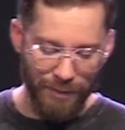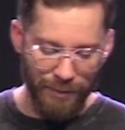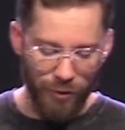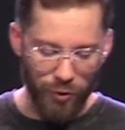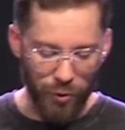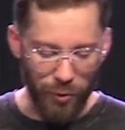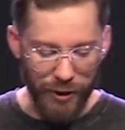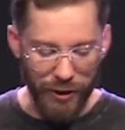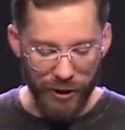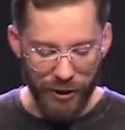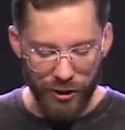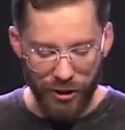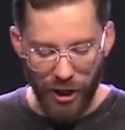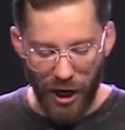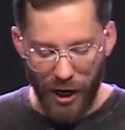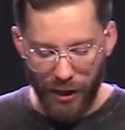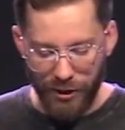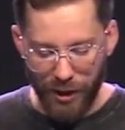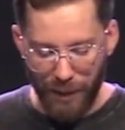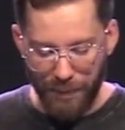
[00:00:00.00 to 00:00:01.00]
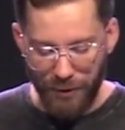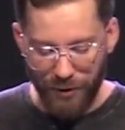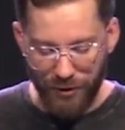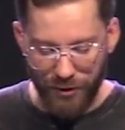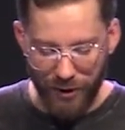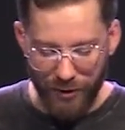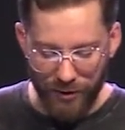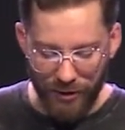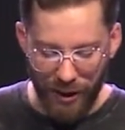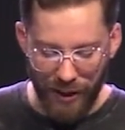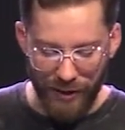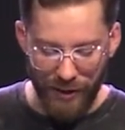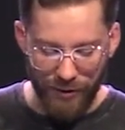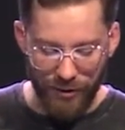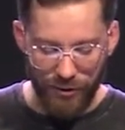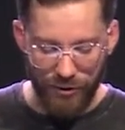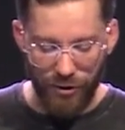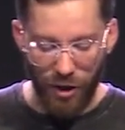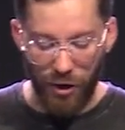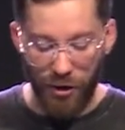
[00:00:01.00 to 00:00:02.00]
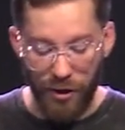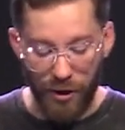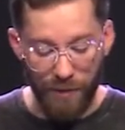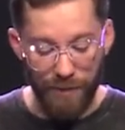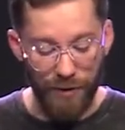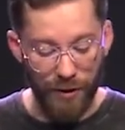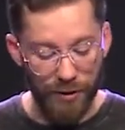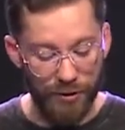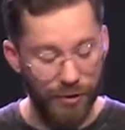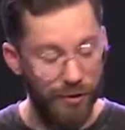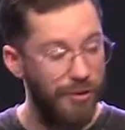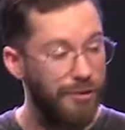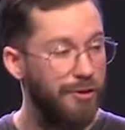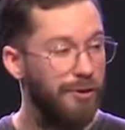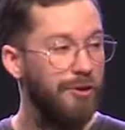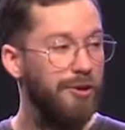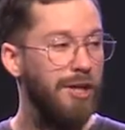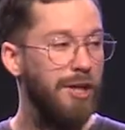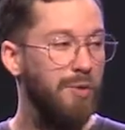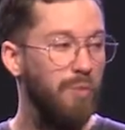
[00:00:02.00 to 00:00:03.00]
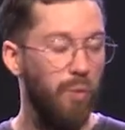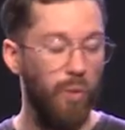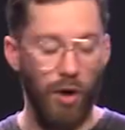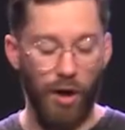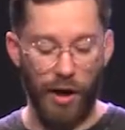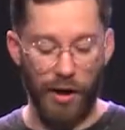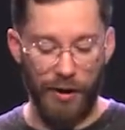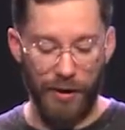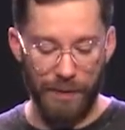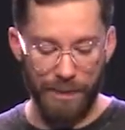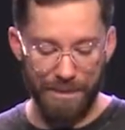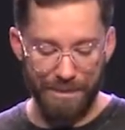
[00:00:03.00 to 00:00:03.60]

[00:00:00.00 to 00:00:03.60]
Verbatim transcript: So we are in John chapter 16. This is starting in verse 31.